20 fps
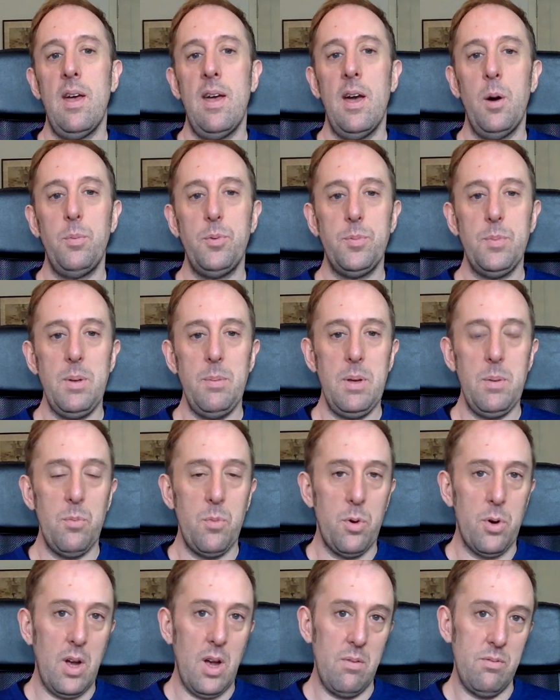helps me be
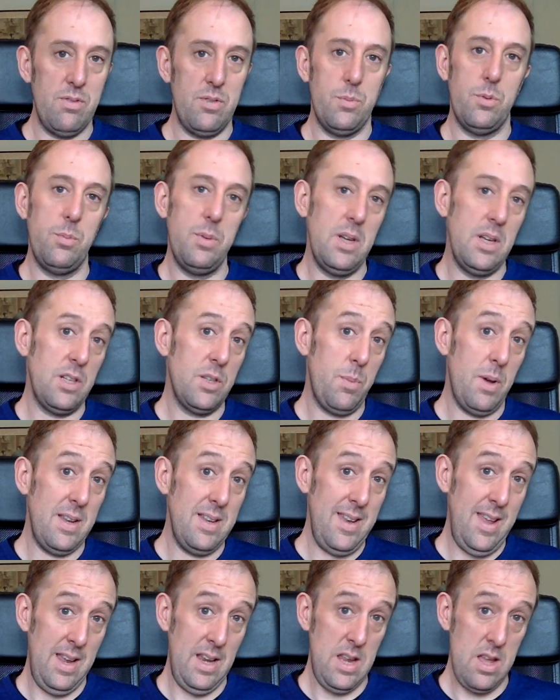more comfortable being
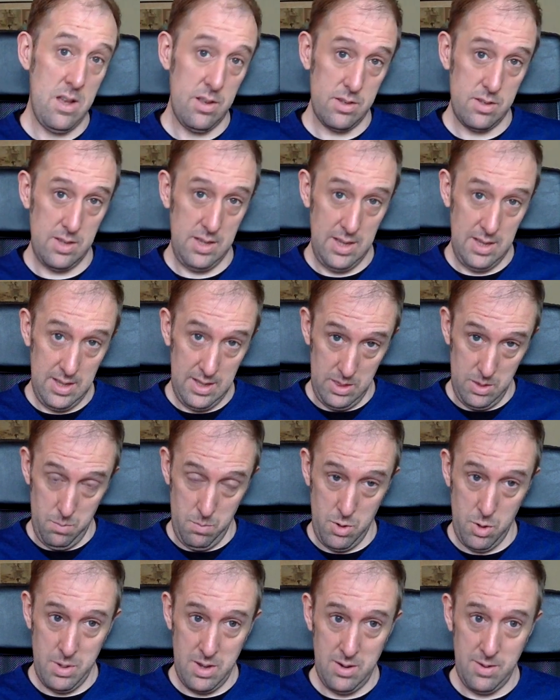spontaneous in the
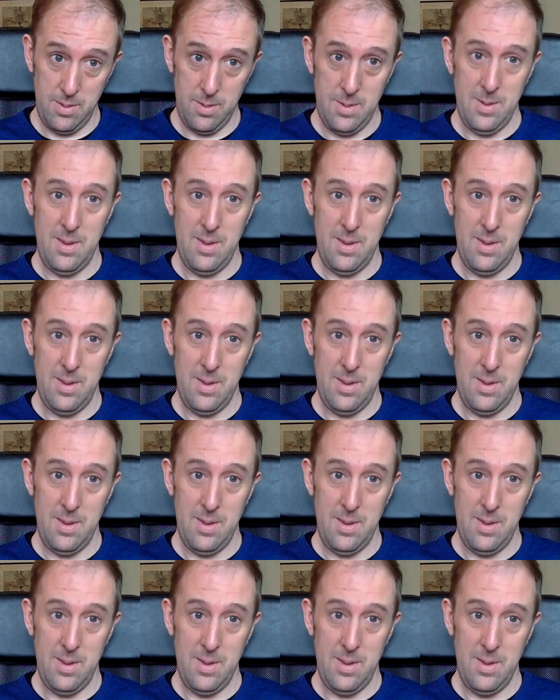moment.